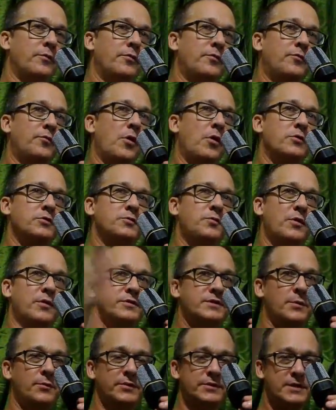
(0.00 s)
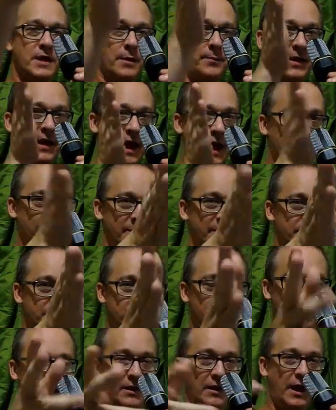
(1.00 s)
throws where someone's coming at him in a
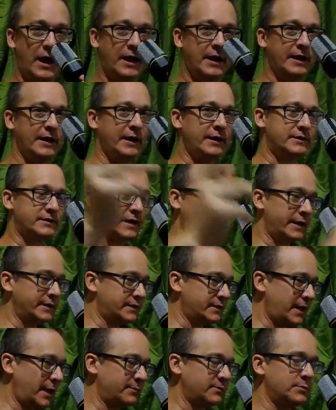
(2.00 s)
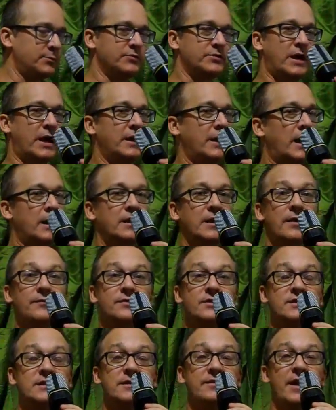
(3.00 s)
straight line and he sidesteps and moves. I'd love
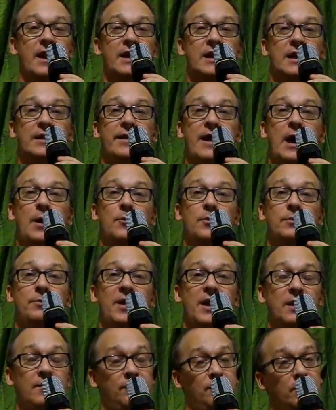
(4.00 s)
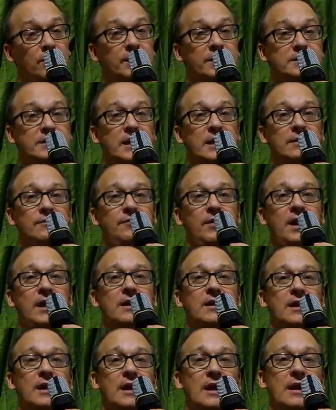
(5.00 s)
to see that, and that would make for an exciting fight.
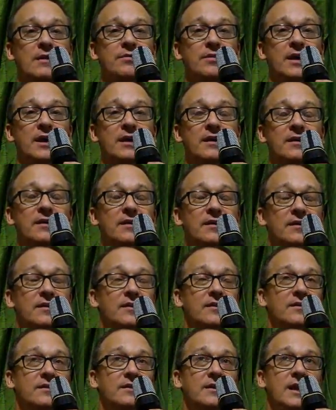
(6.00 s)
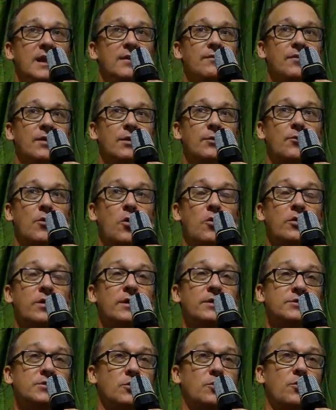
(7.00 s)
And I think even
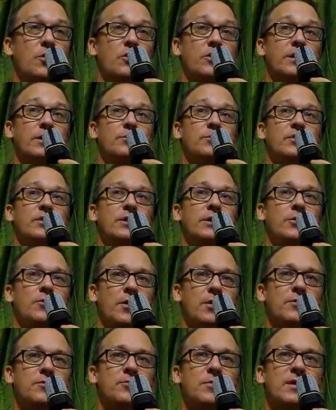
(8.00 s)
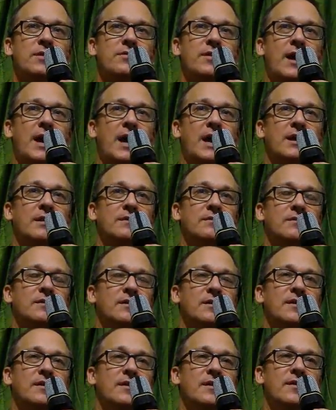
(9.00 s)
Joe Rogan would agree with me that
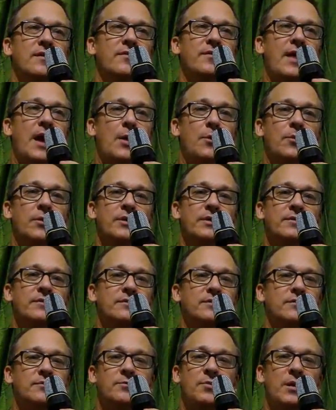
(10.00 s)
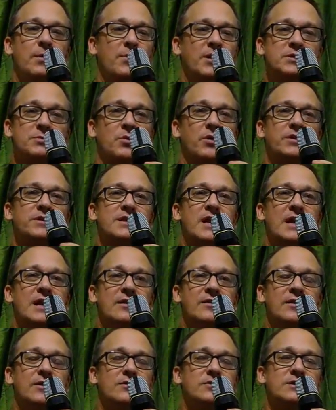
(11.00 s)
that would be much more exciting
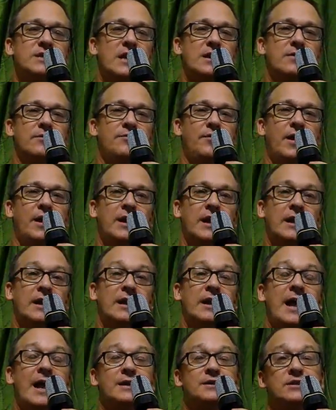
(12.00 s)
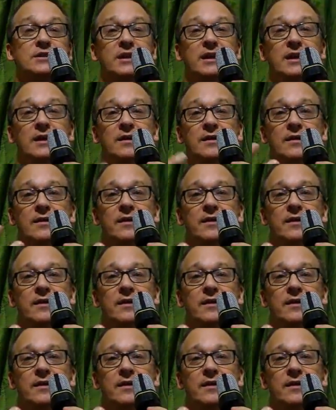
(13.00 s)
than your standard fight. And it actually,